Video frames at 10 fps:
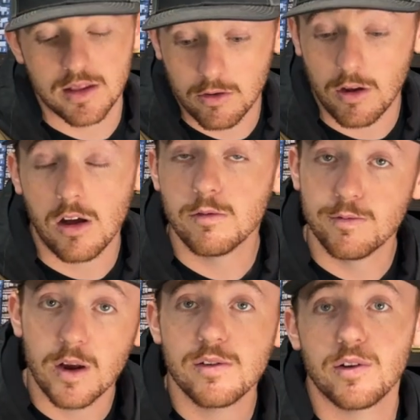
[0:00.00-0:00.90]
They were all
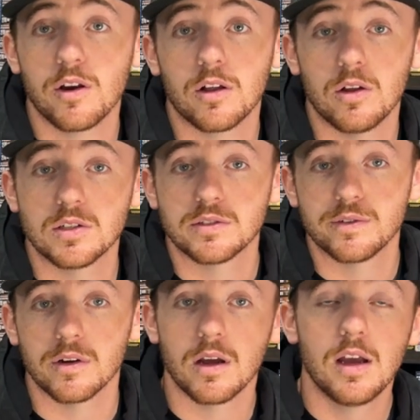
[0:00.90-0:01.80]
very, very close
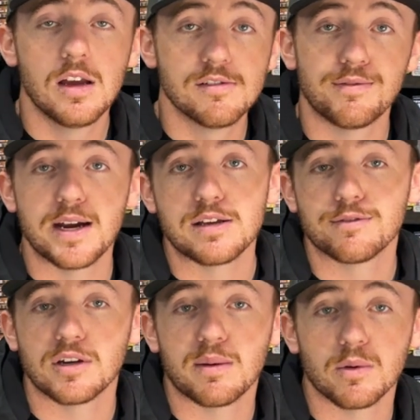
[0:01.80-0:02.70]
for fighting
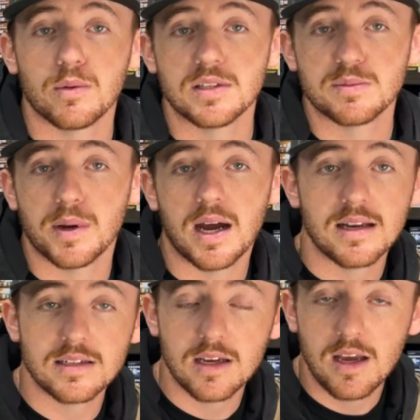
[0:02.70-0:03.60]
for number one spot.